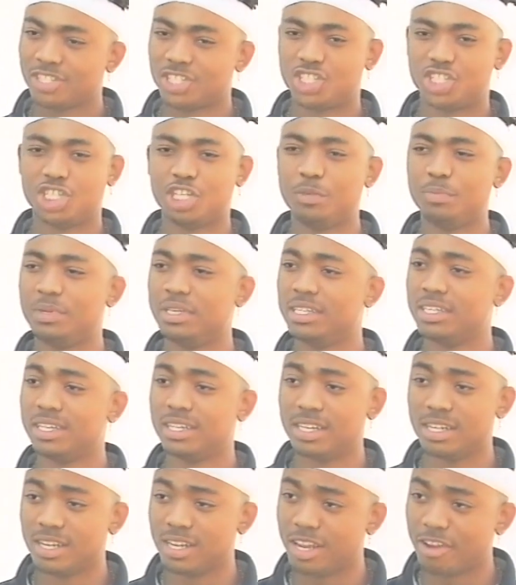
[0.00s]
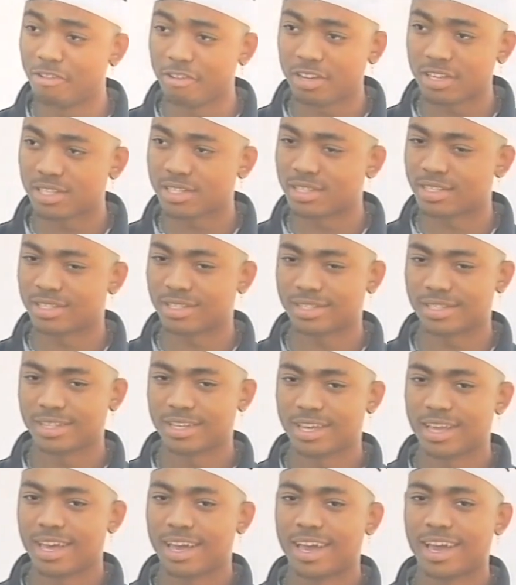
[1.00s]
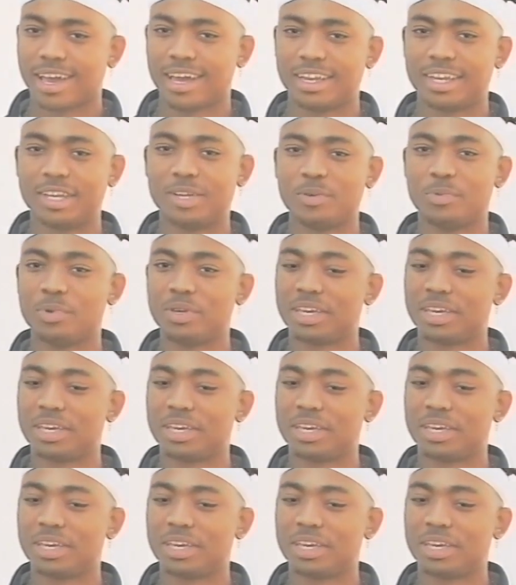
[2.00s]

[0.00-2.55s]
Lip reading: Chibi did the lyrics, and you know,